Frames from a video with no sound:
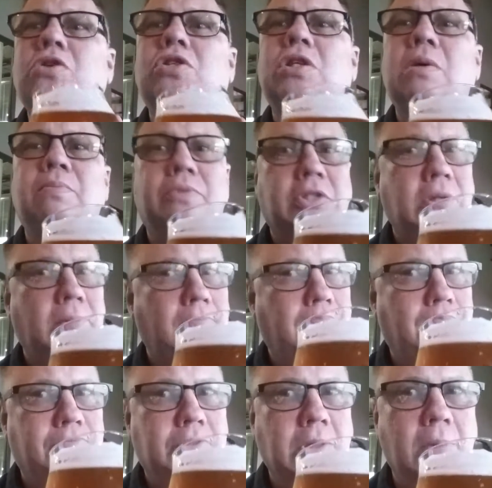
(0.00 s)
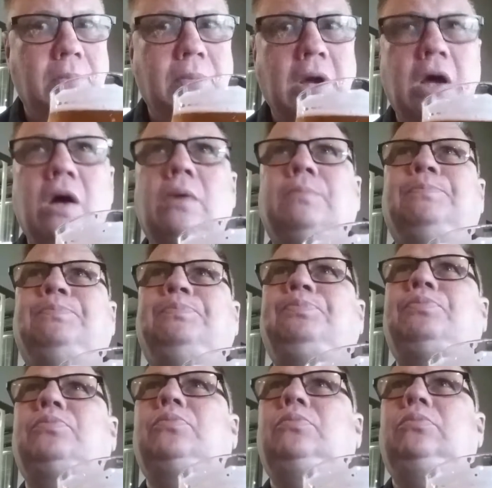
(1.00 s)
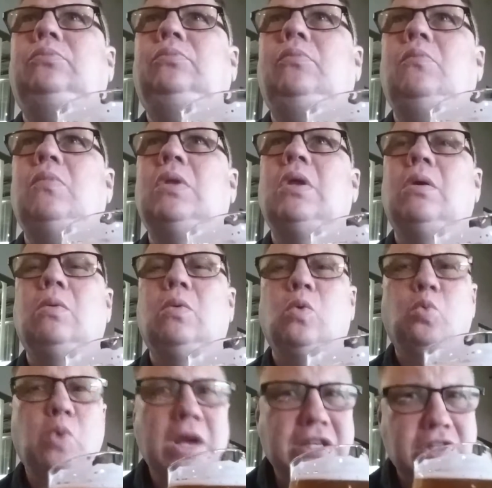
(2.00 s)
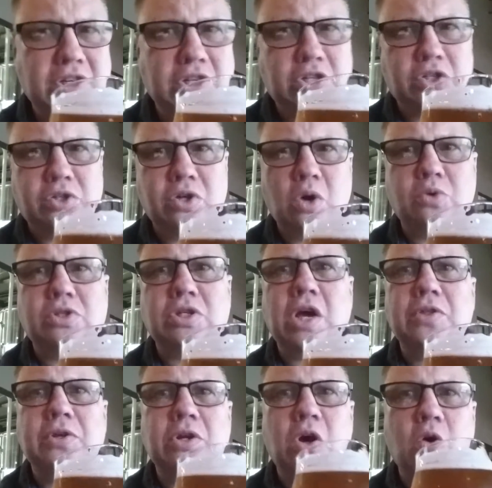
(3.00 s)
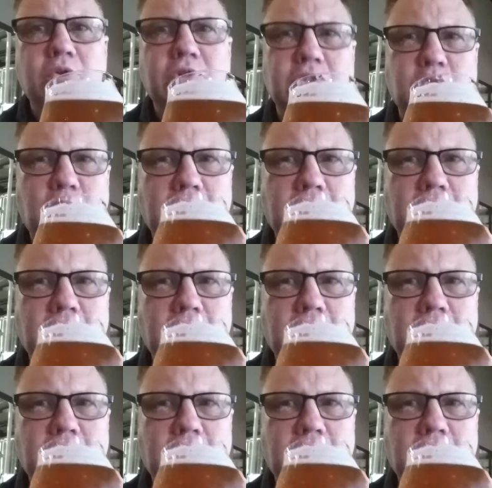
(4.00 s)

are some, some, some uh, resinous notes on the nose